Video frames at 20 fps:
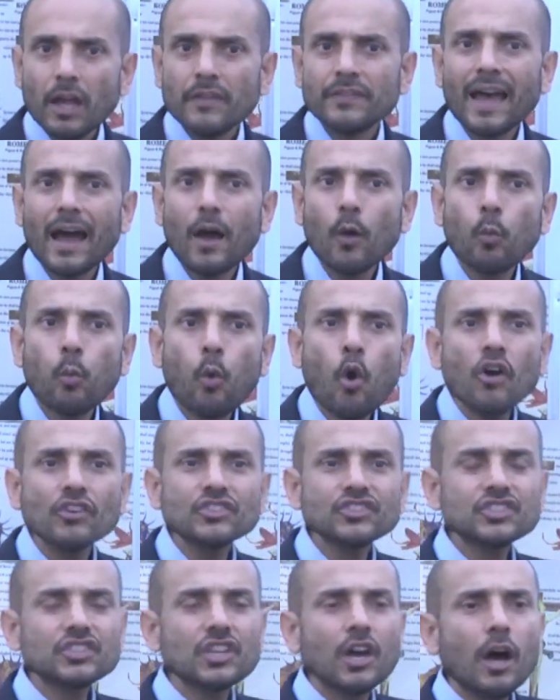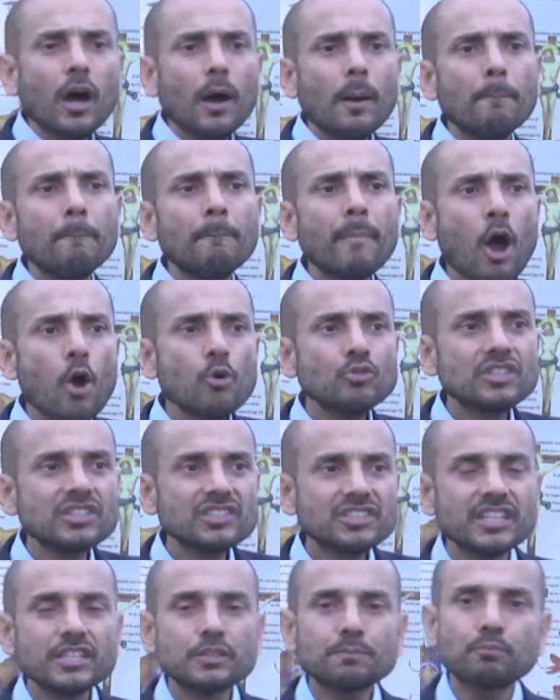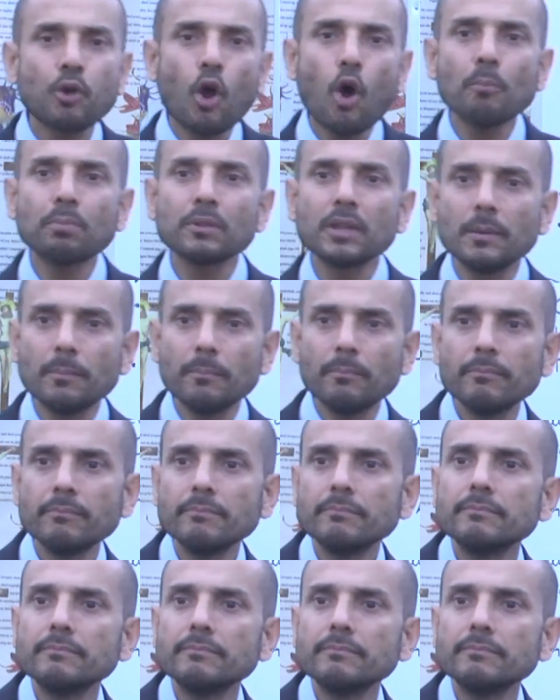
Now, what's Moses' problem?